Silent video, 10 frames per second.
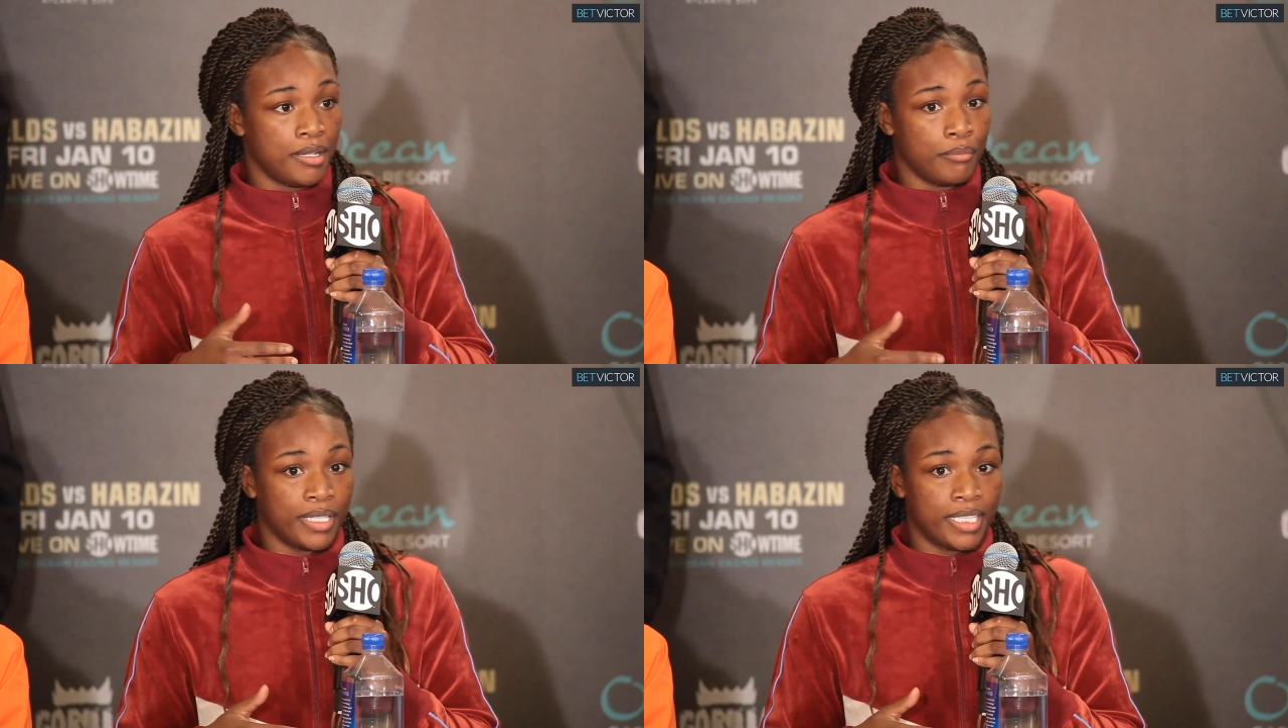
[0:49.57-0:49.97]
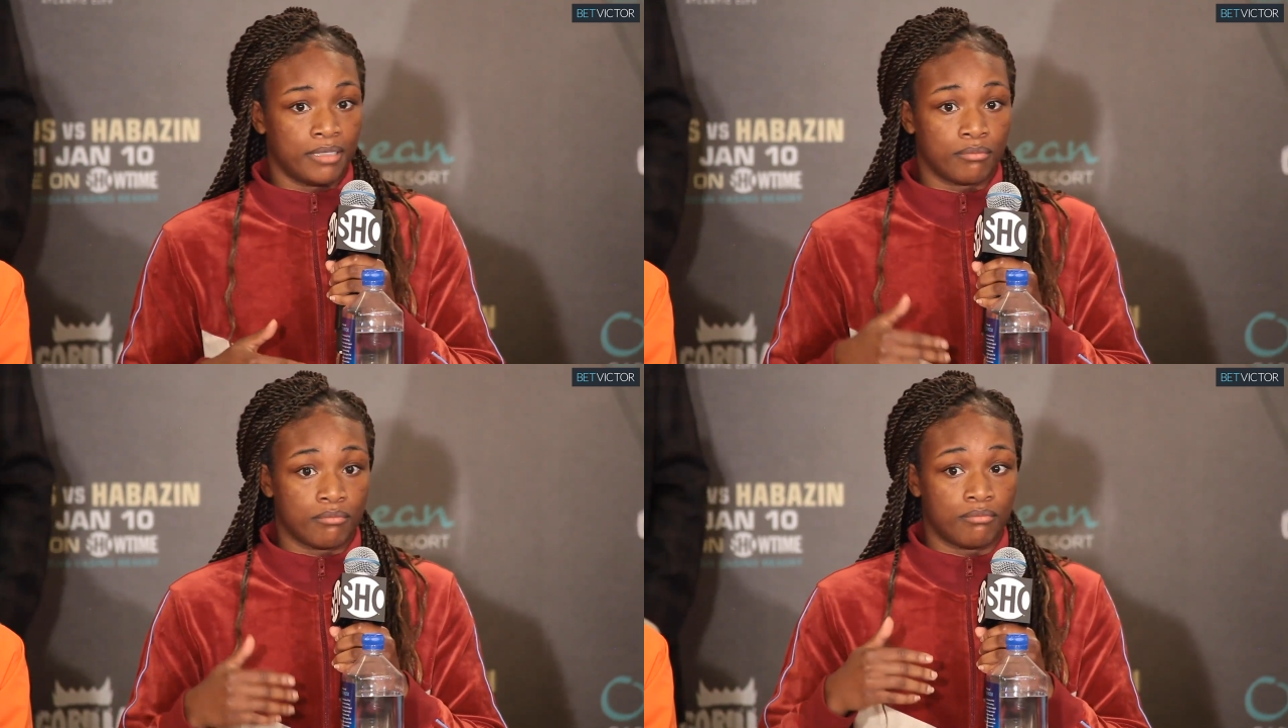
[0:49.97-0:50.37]
But
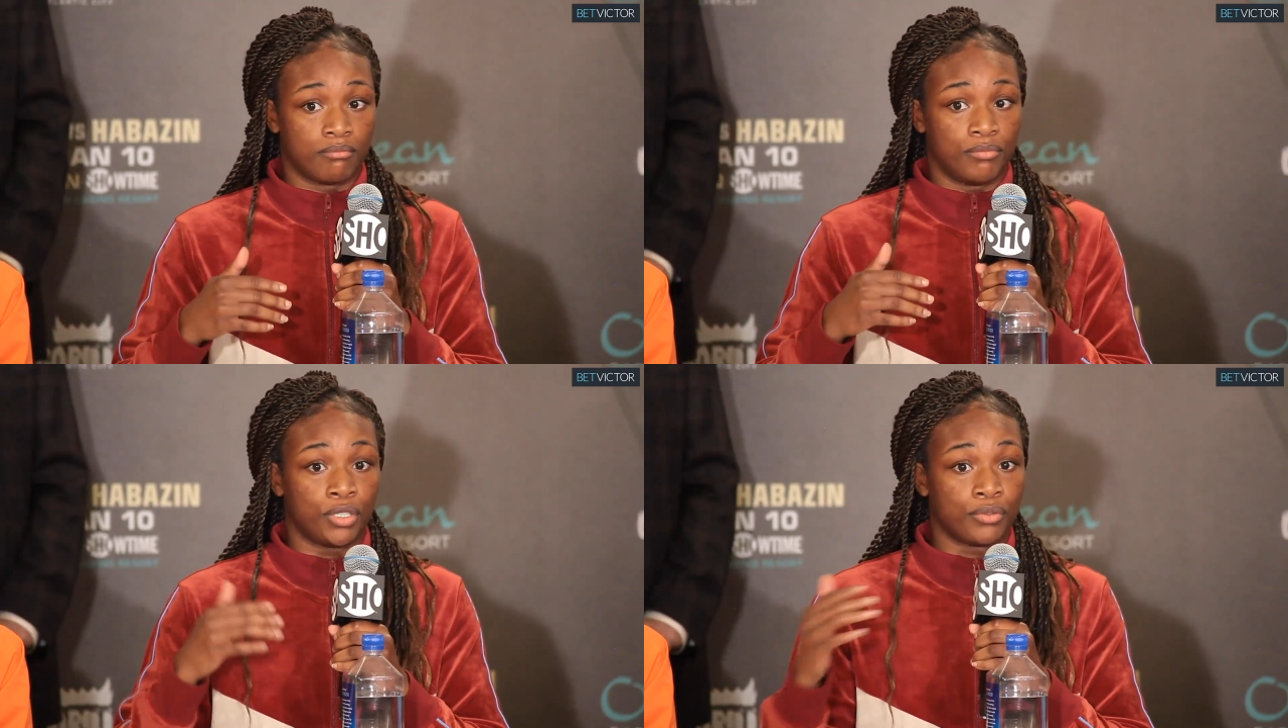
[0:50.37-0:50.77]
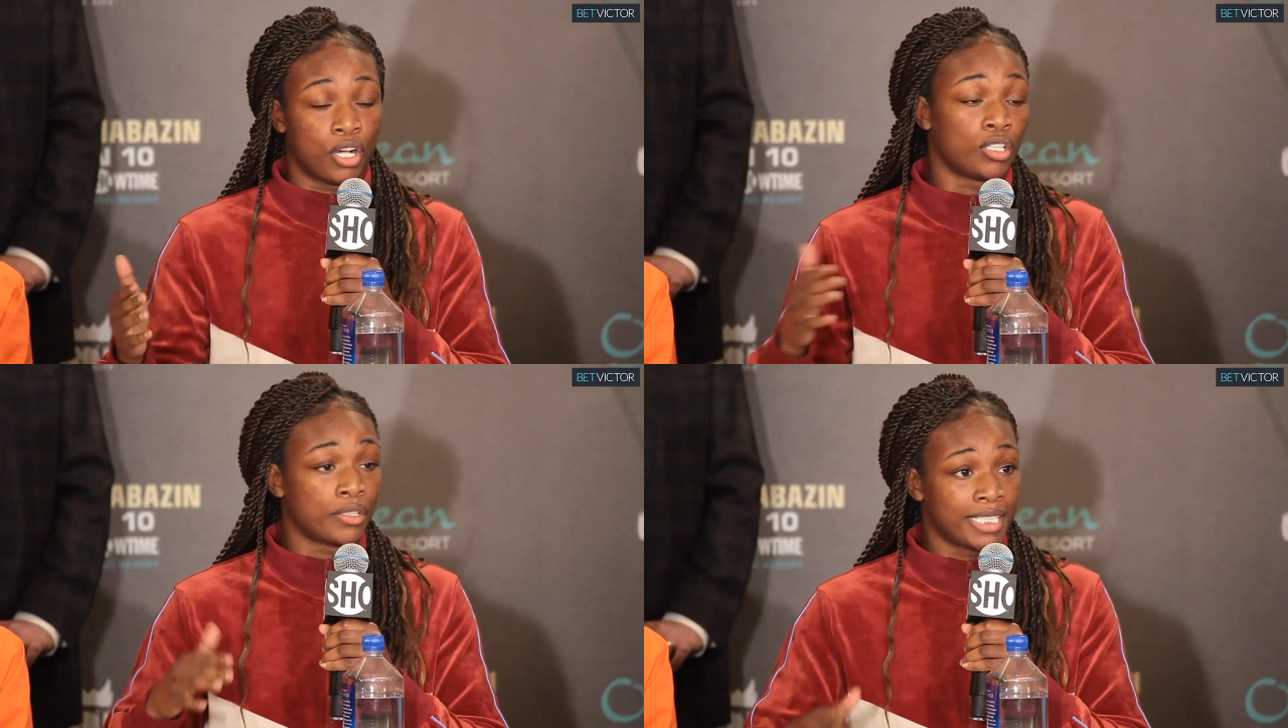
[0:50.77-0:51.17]
the
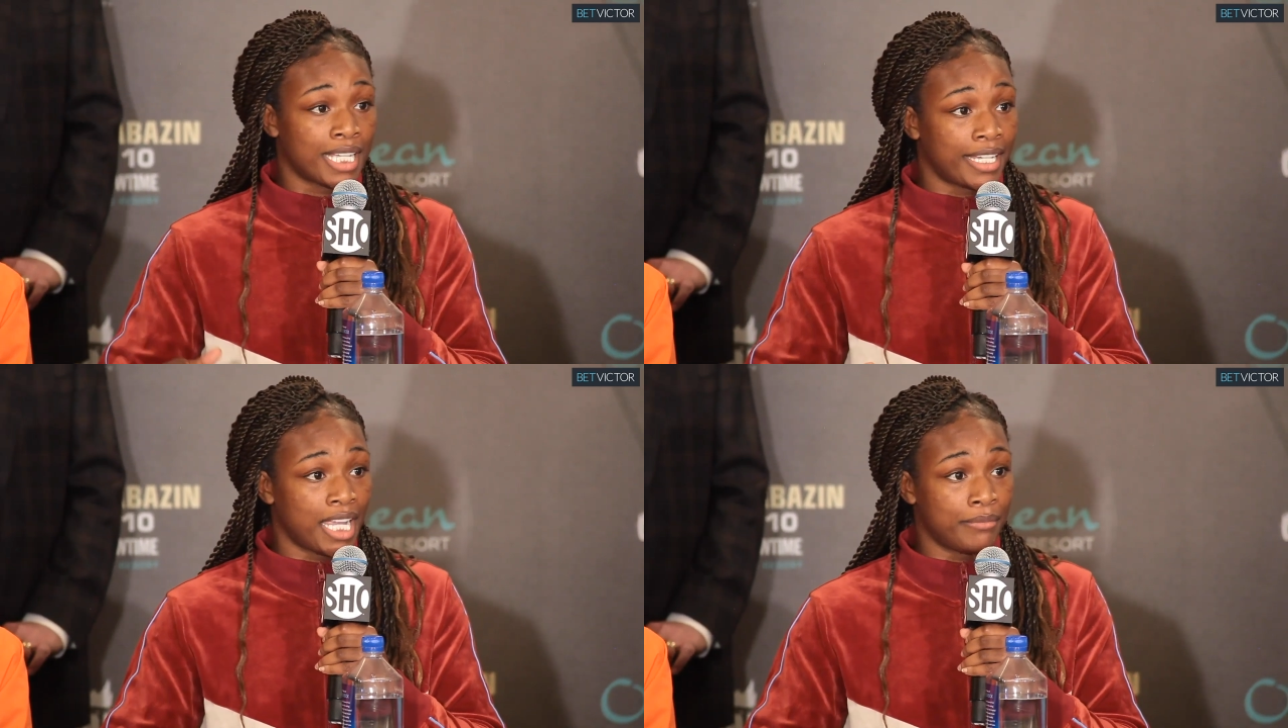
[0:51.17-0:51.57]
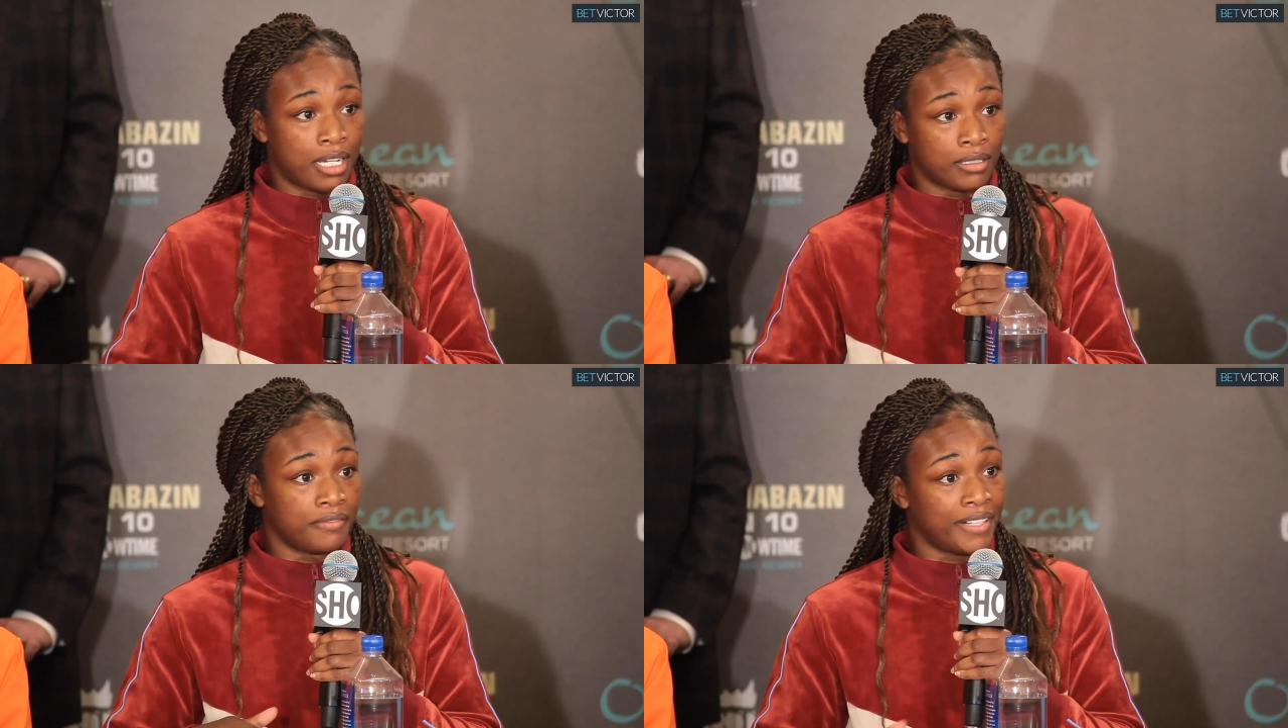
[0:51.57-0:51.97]
only reason I came
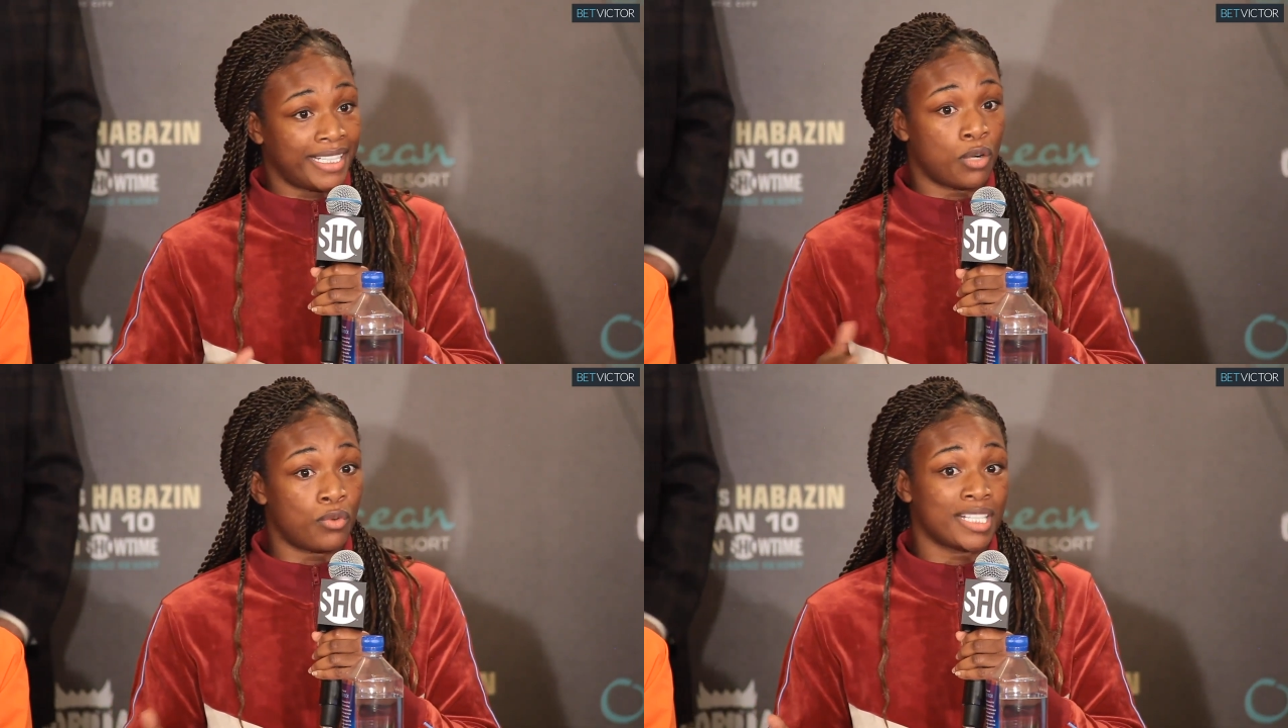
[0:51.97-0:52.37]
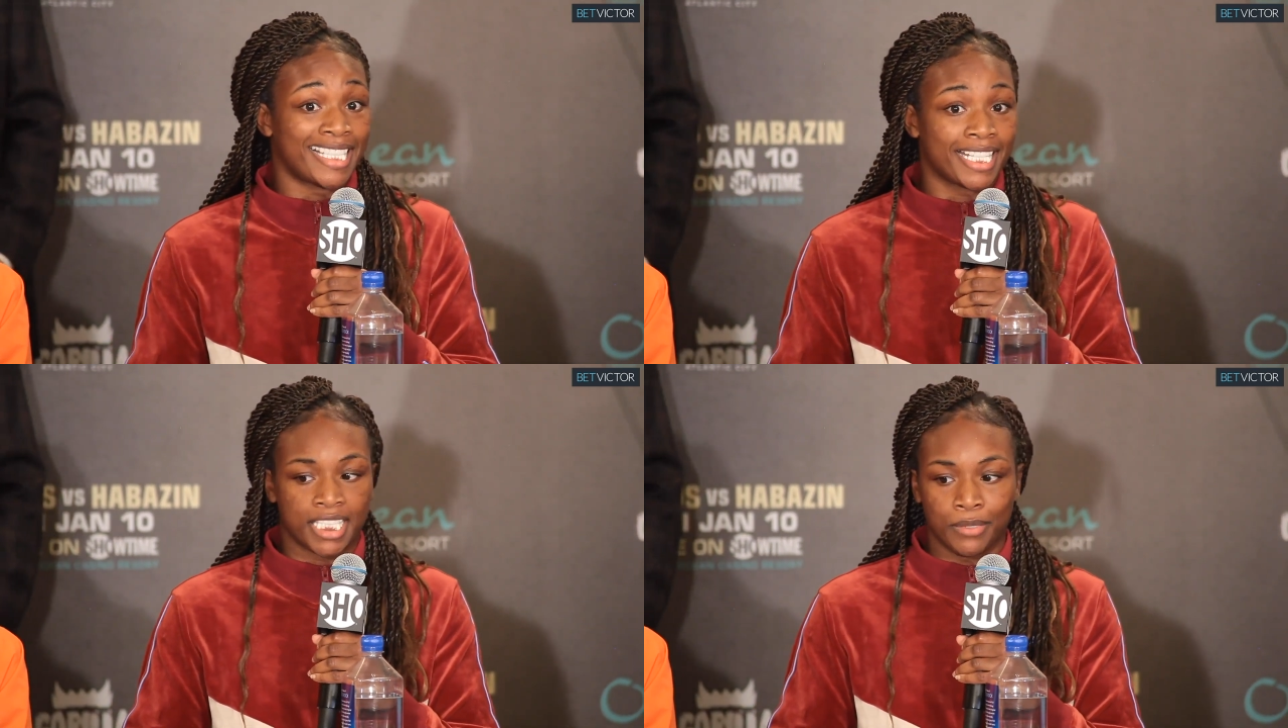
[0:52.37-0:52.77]
down to fight at
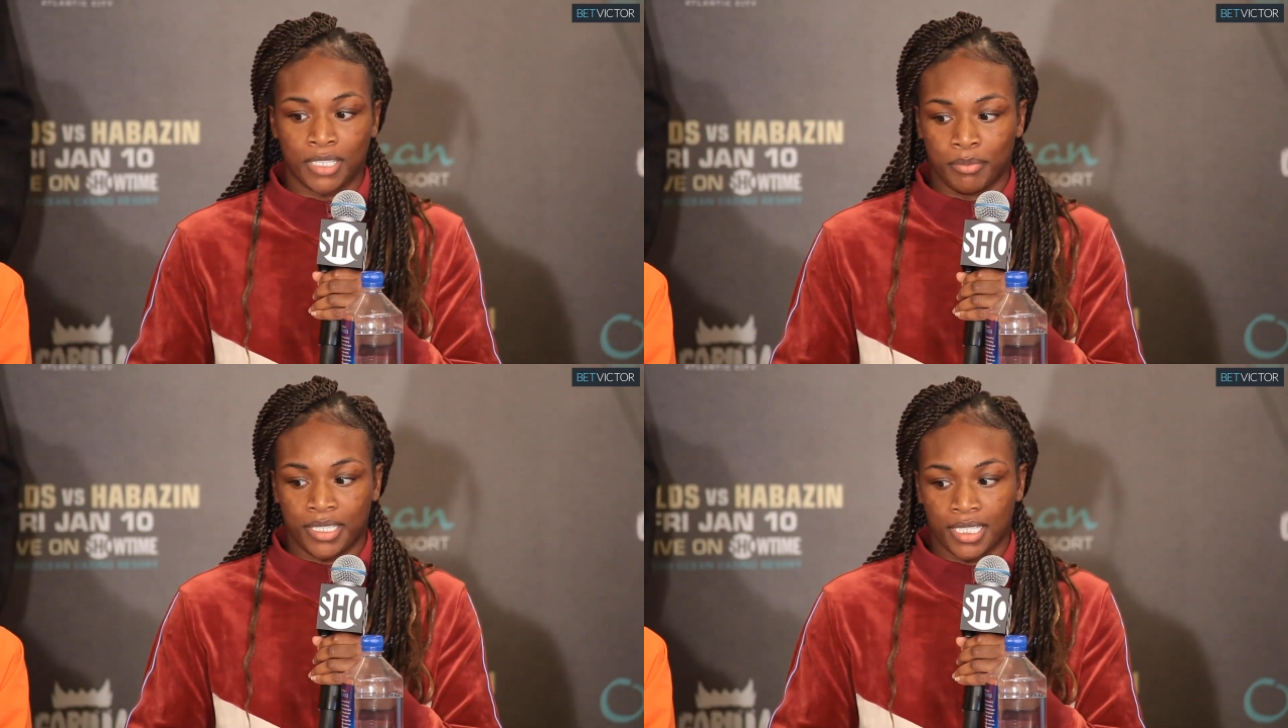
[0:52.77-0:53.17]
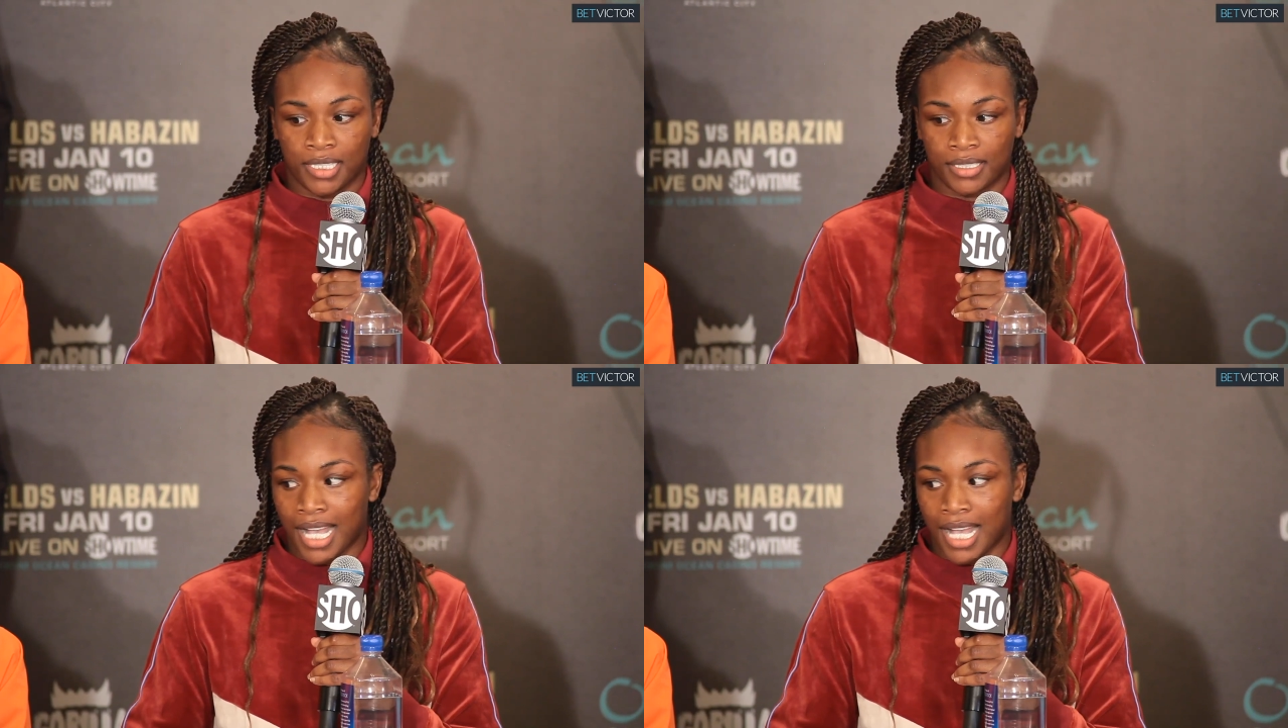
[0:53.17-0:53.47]
160 was because